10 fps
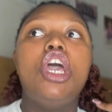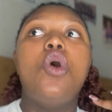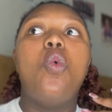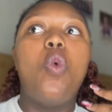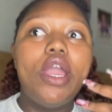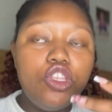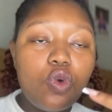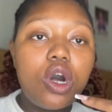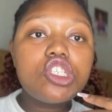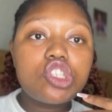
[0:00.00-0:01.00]
when
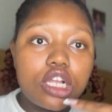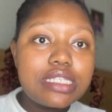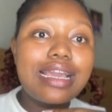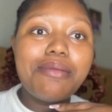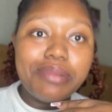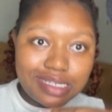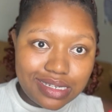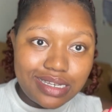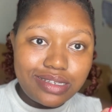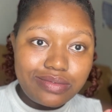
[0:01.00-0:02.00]
you are starting a
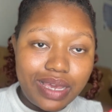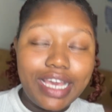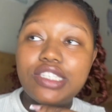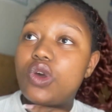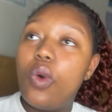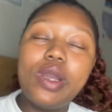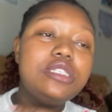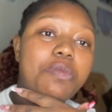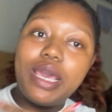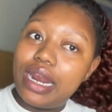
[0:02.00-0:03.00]
business, it's
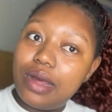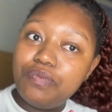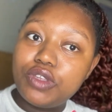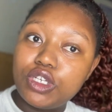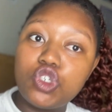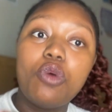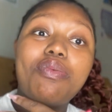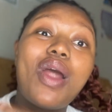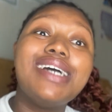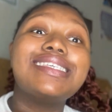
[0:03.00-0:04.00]
always better to
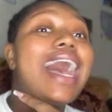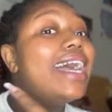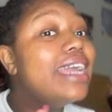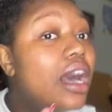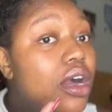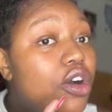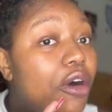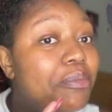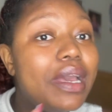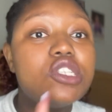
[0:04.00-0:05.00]
price higher
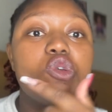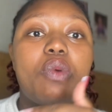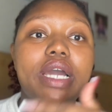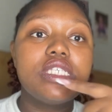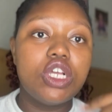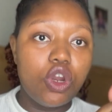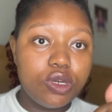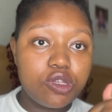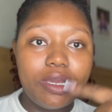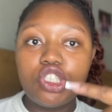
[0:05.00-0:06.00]
compared to pricing
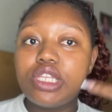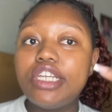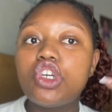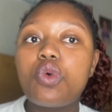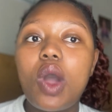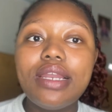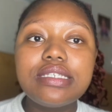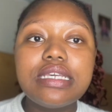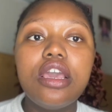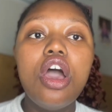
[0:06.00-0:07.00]
lower. So make sure that your
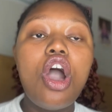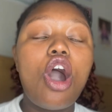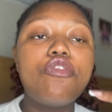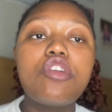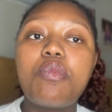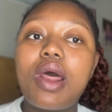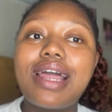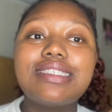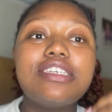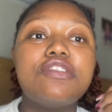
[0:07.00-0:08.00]
quality of your
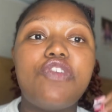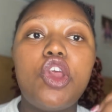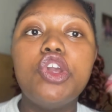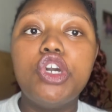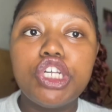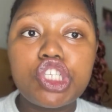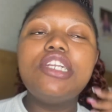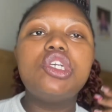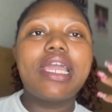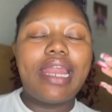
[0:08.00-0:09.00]
product is very good, so
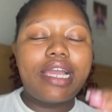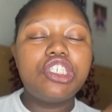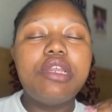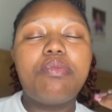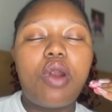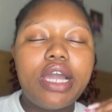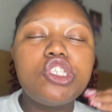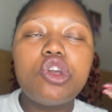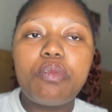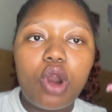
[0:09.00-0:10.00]
that you can actually
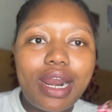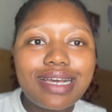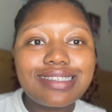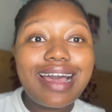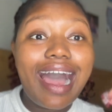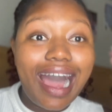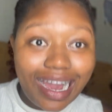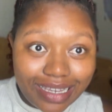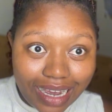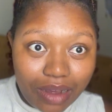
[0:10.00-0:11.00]
price your product
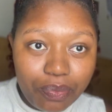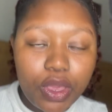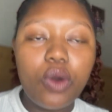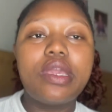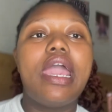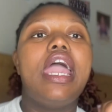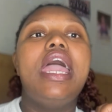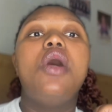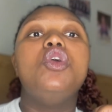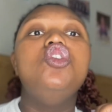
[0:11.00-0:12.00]
higher, okay?
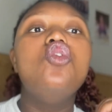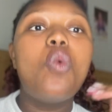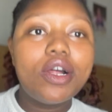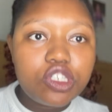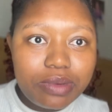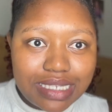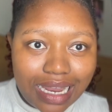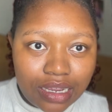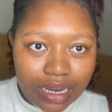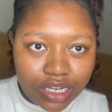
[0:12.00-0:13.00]
You want to be
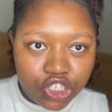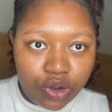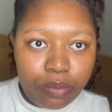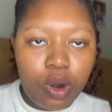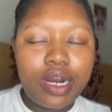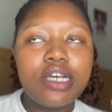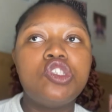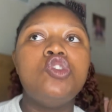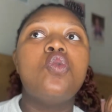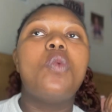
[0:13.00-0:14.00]
selling luxury products.
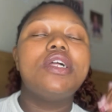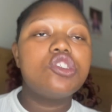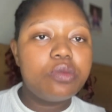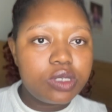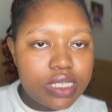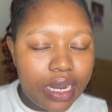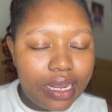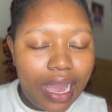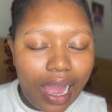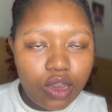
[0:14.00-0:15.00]
You want to be selling
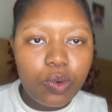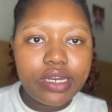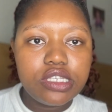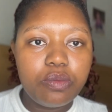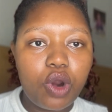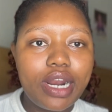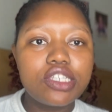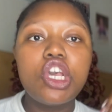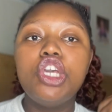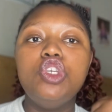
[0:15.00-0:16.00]
high quality
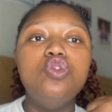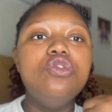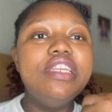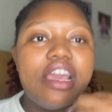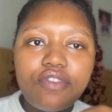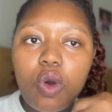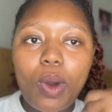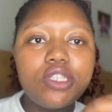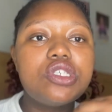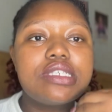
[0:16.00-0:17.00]
products. You never
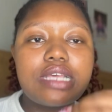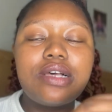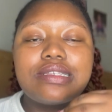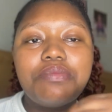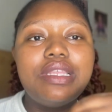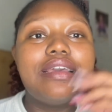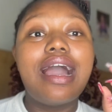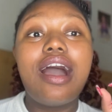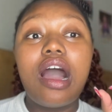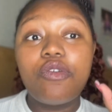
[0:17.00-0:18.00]
want to sell
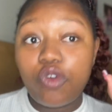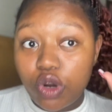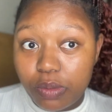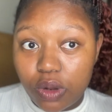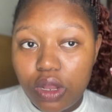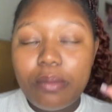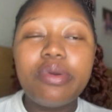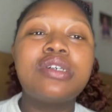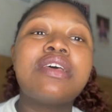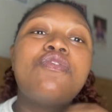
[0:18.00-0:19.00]
something affordable,
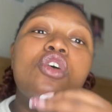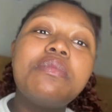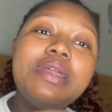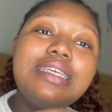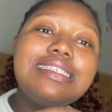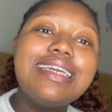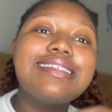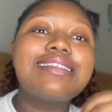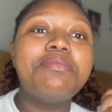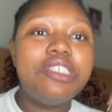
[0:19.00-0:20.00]
because affordability is
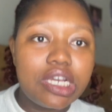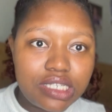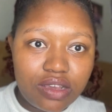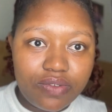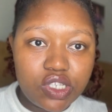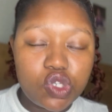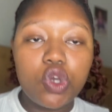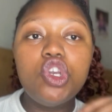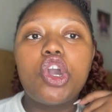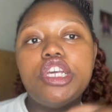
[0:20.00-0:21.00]
subjective, and so
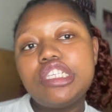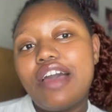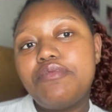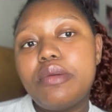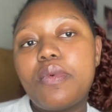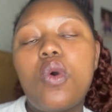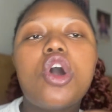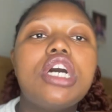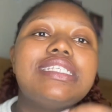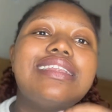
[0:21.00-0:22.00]
you're going to have people who are
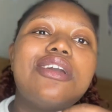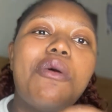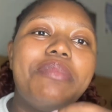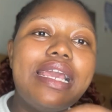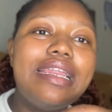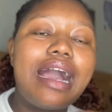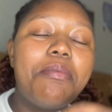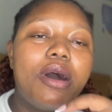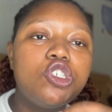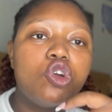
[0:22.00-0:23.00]
constantly complaining
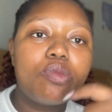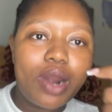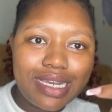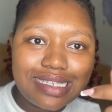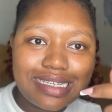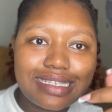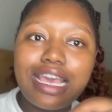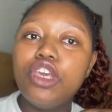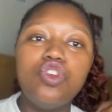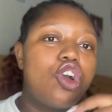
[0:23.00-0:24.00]
about your prices.
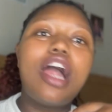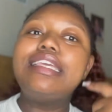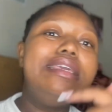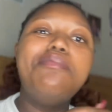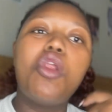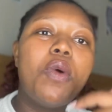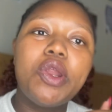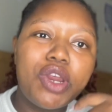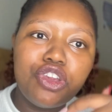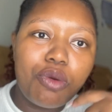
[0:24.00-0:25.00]
You can't keep
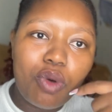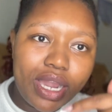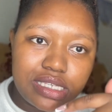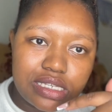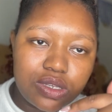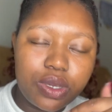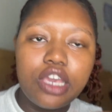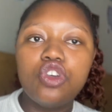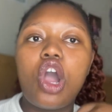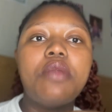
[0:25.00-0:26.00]
lowering your prices, okay?
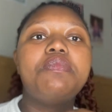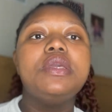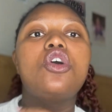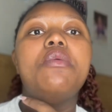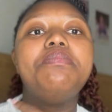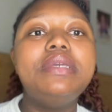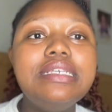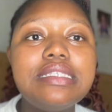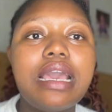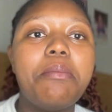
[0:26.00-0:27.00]
You can't be
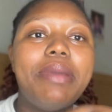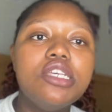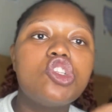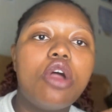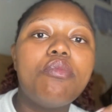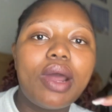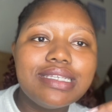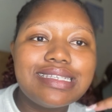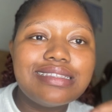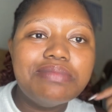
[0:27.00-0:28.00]
competing based on
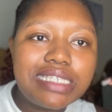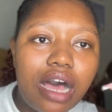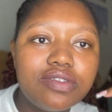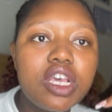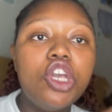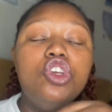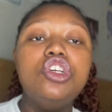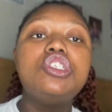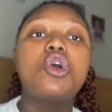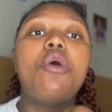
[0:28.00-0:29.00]
prices themselves. You
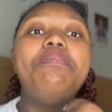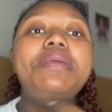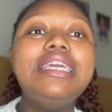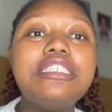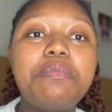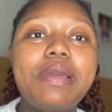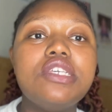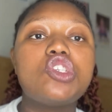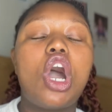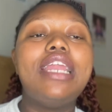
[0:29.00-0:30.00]
need to compete
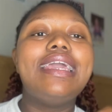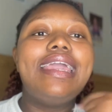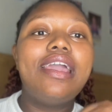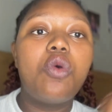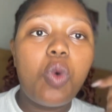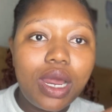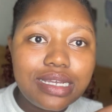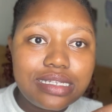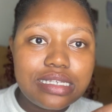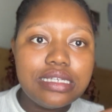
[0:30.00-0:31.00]
based on hair
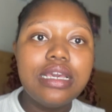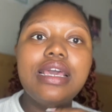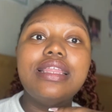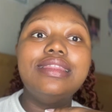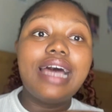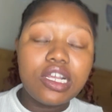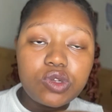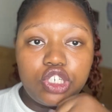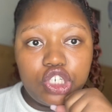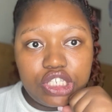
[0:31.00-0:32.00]
quality. That's
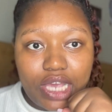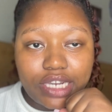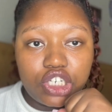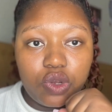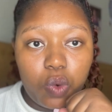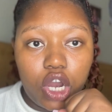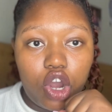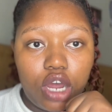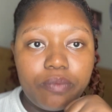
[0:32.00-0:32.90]
what you need to actually work on.